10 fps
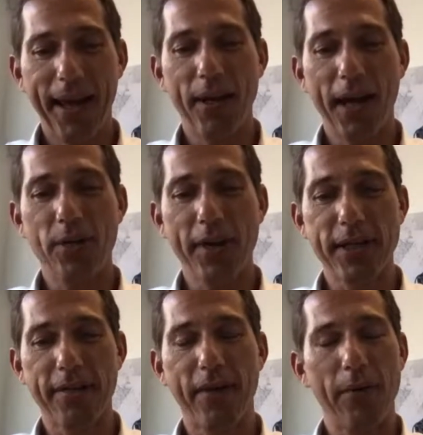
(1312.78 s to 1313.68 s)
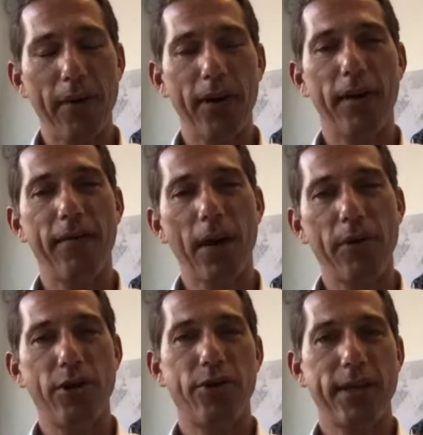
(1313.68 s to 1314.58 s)
It was a very,
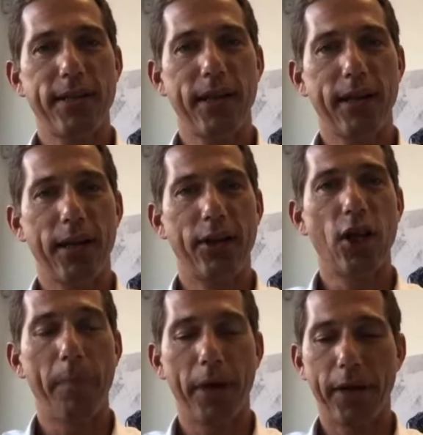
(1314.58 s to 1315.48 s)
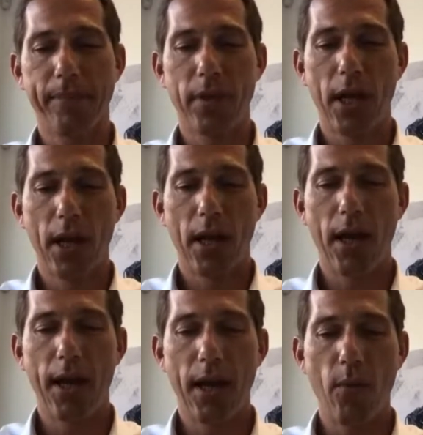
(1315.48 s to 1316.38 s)
very interesting topic.
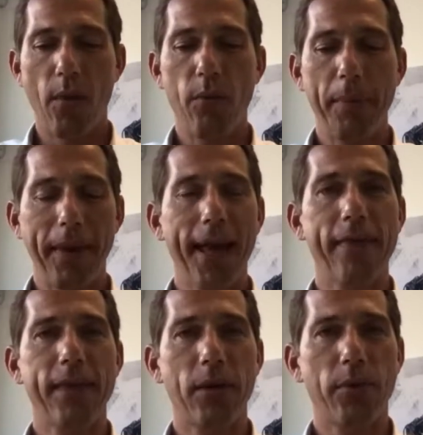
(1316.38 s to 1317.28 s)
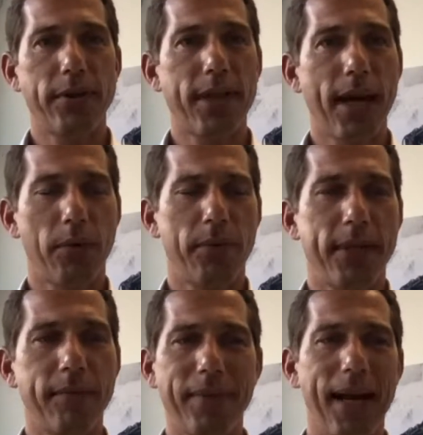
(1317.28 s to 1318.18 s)
When we began with that,
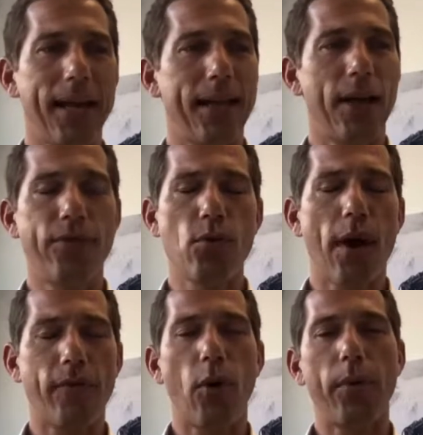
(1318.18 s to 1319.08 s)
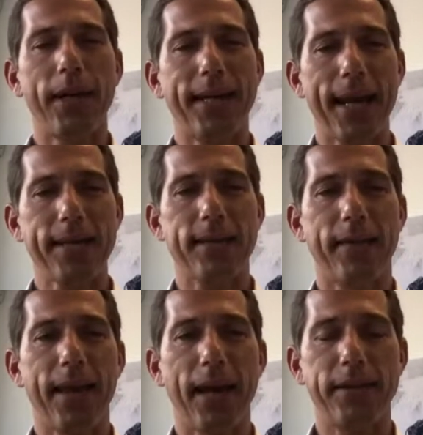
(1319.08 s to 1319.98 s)
within a few have already
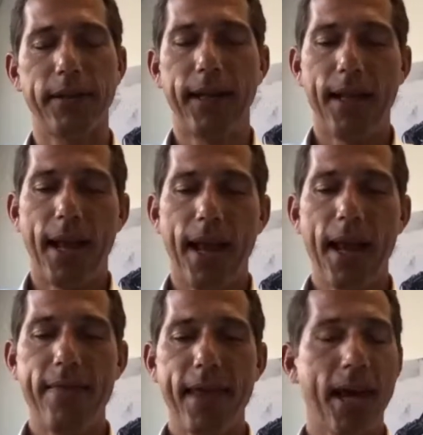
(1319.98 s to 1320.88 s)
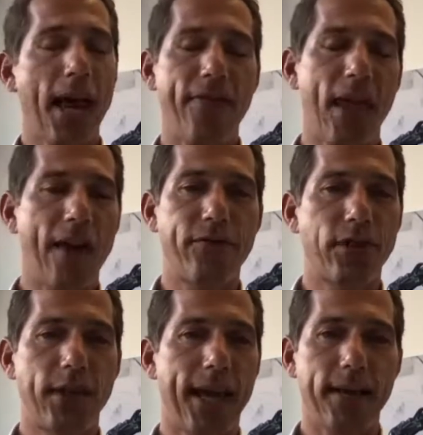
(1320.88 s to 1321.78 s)
tested that, and then they
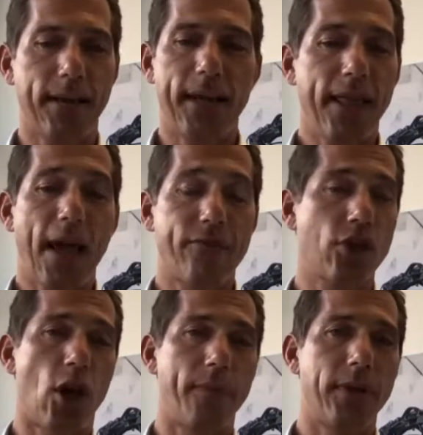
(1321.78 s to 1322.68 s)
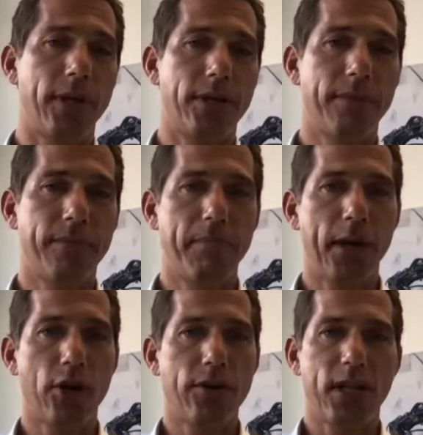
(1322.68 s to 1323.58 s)
have stopped it
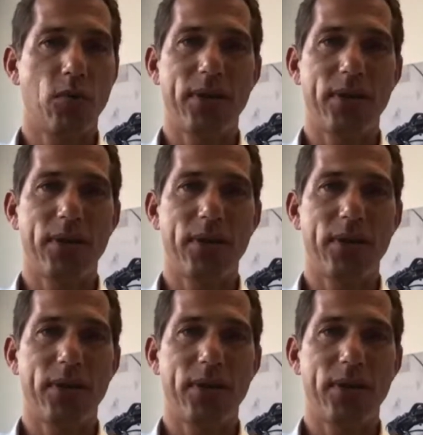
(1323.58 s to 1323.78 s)
because it